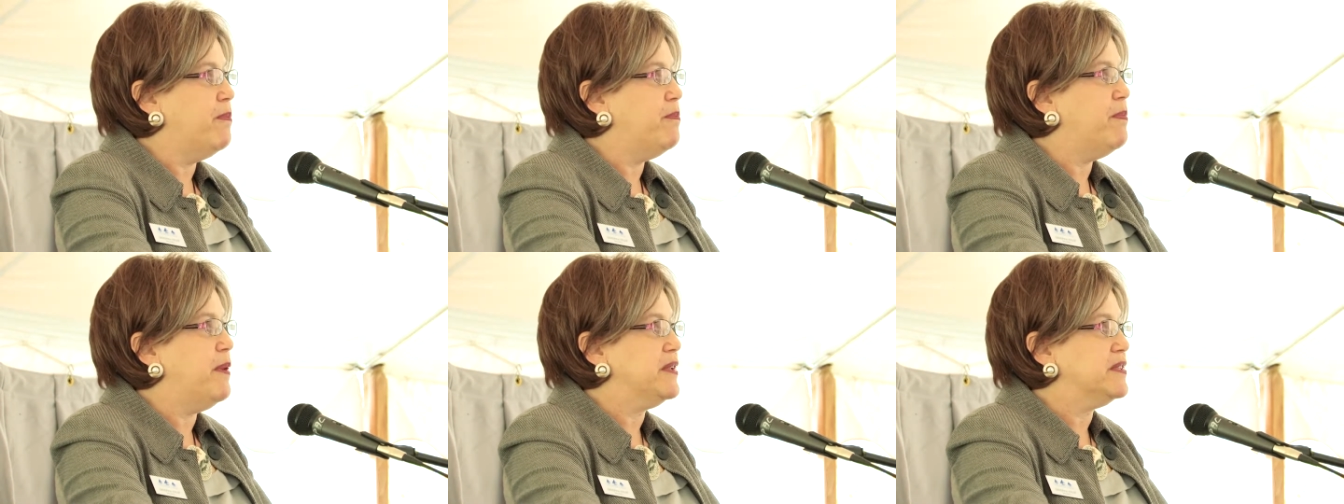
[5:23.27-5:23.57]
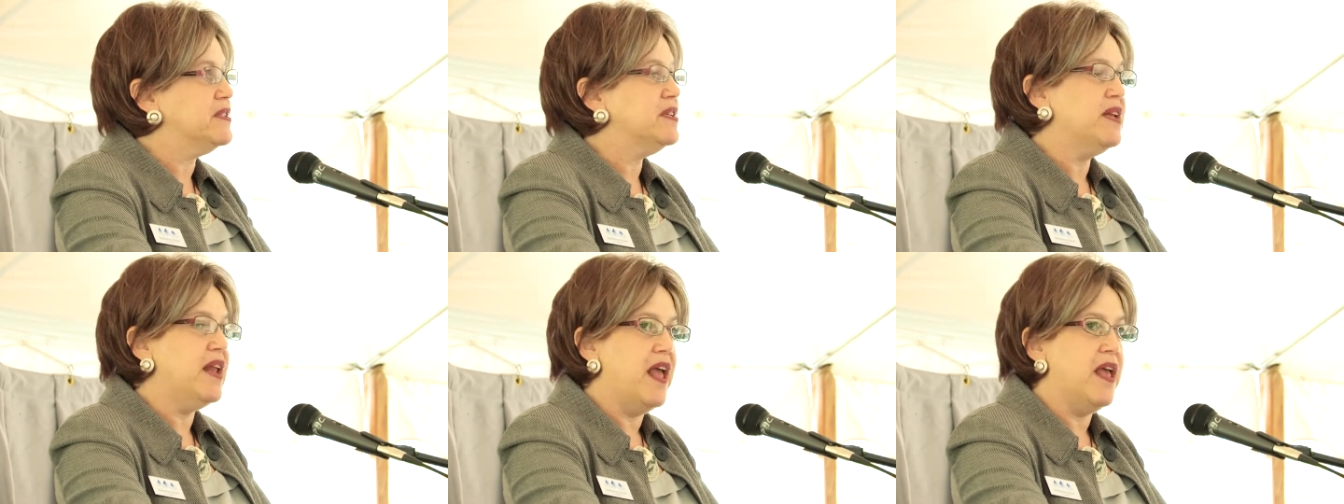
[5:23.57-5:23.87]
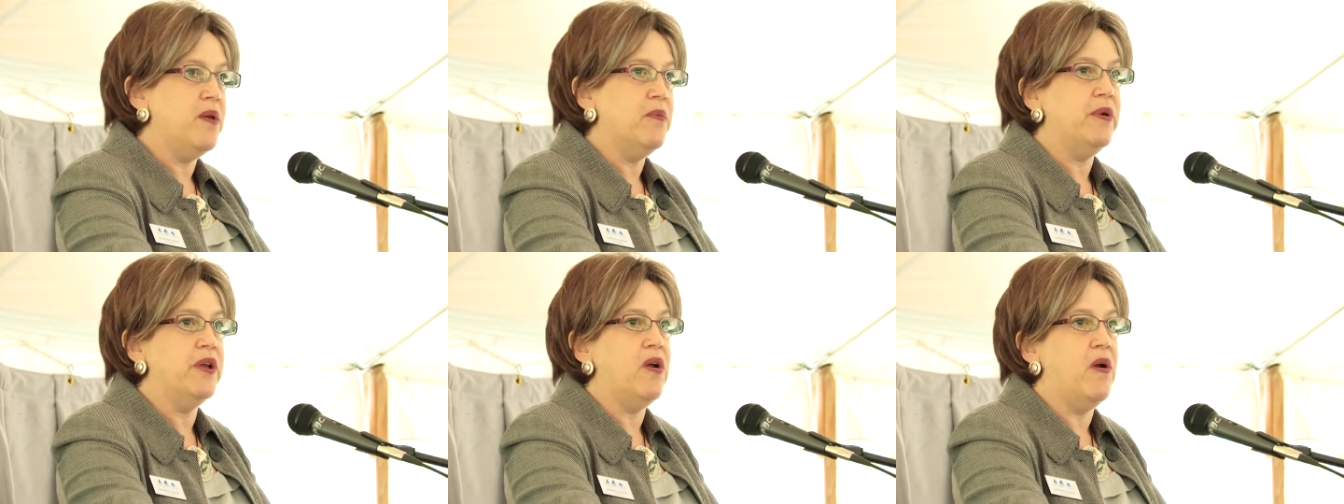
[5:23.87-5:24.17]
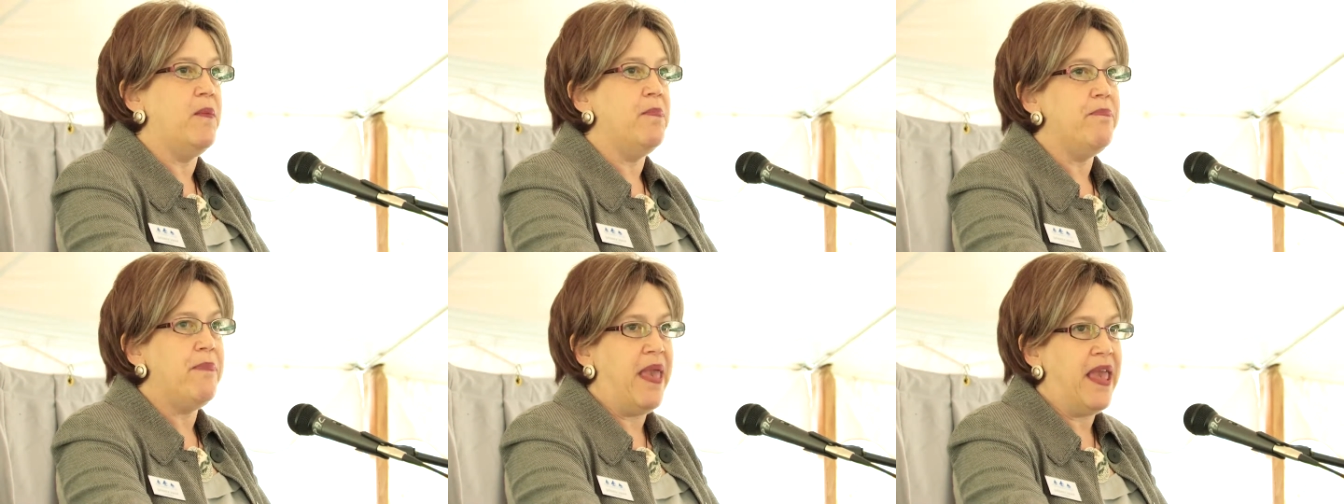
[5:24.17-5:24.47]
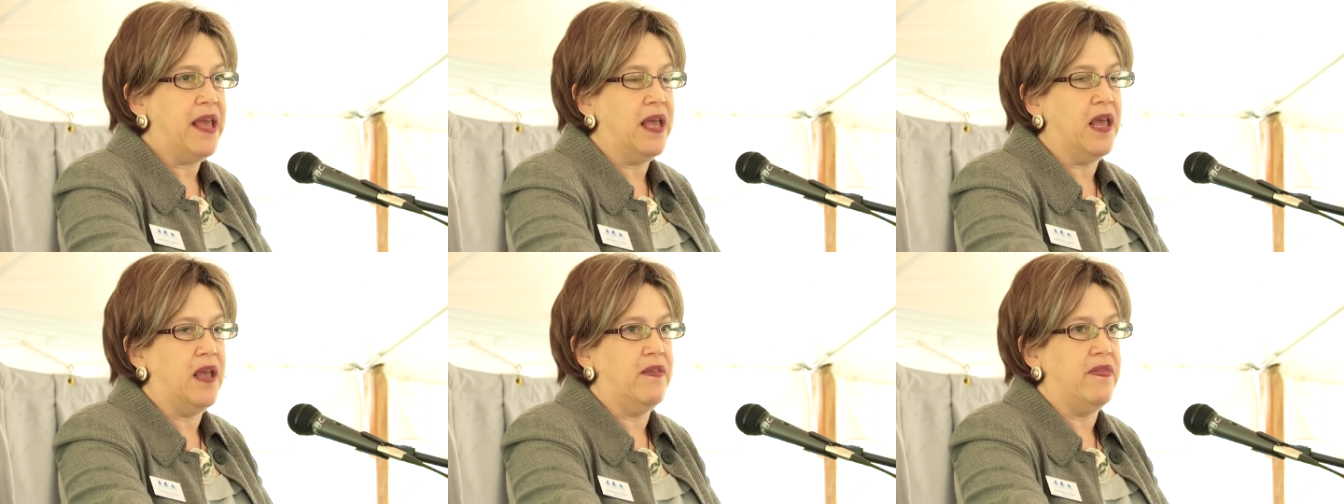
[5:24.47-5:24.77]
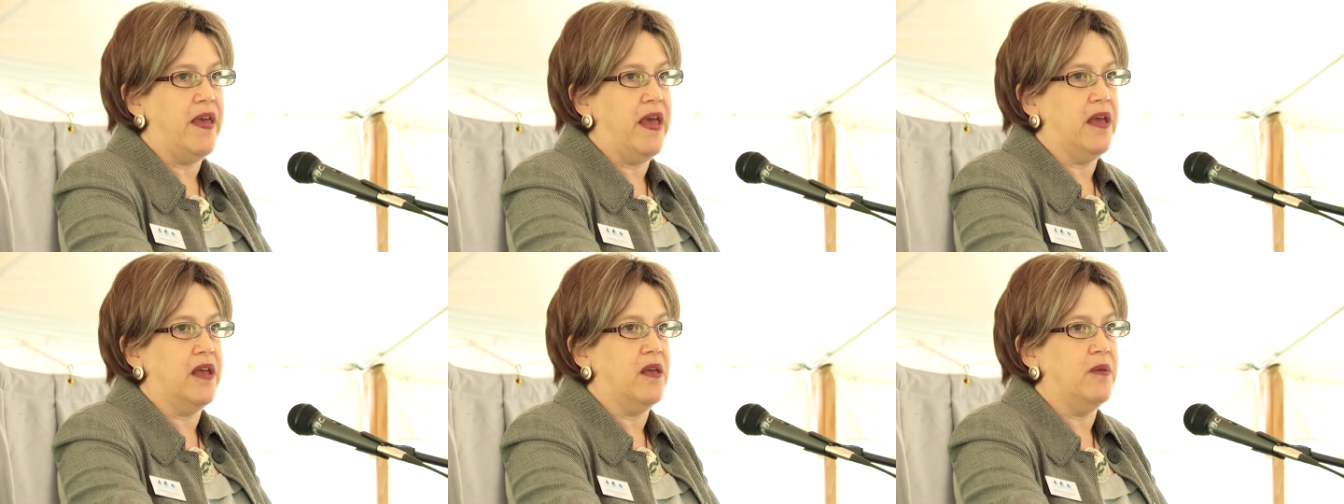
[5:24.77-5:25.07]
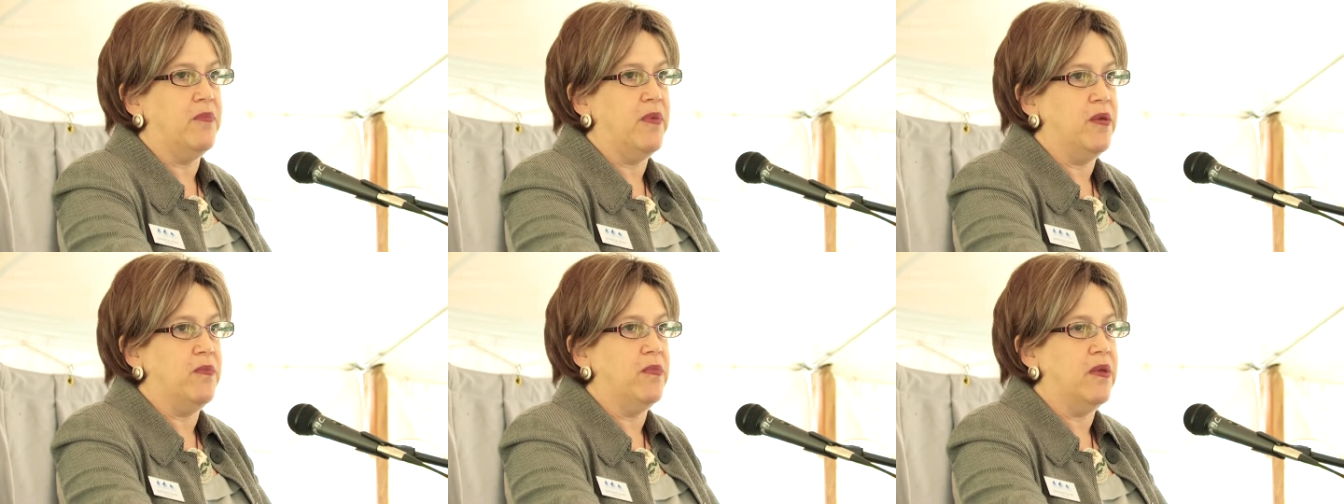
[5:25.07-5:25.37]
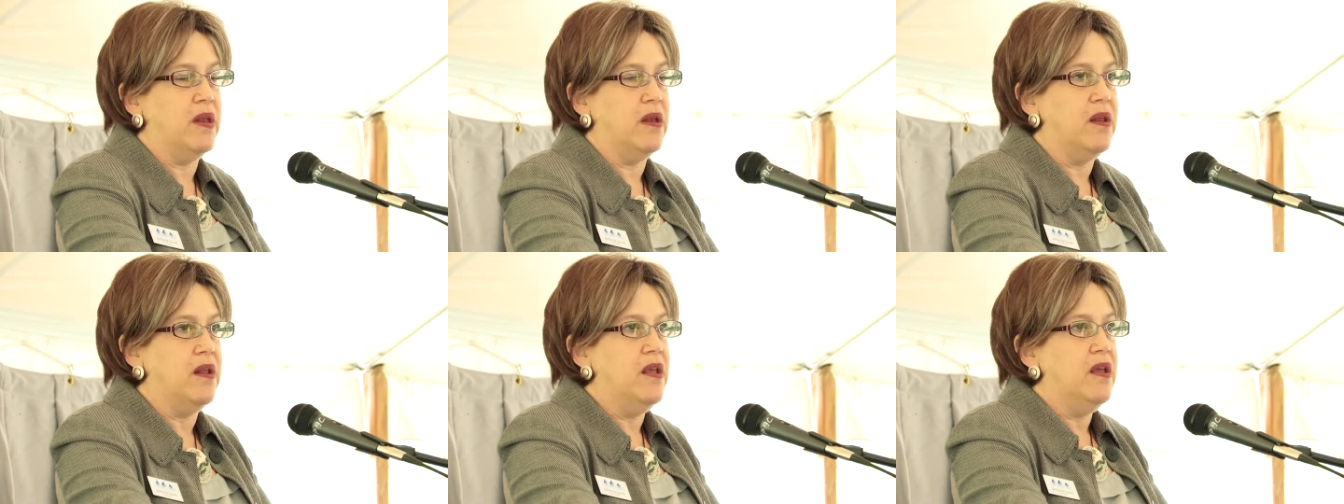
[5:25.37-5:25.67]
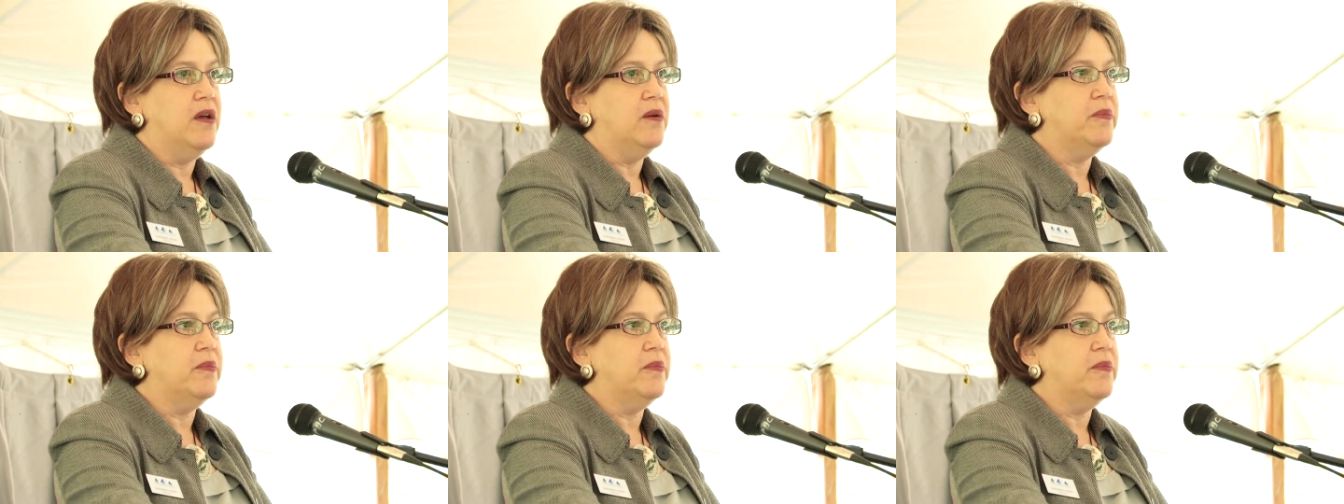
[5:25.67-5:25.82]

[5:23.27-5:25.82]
But today we are making that commitment.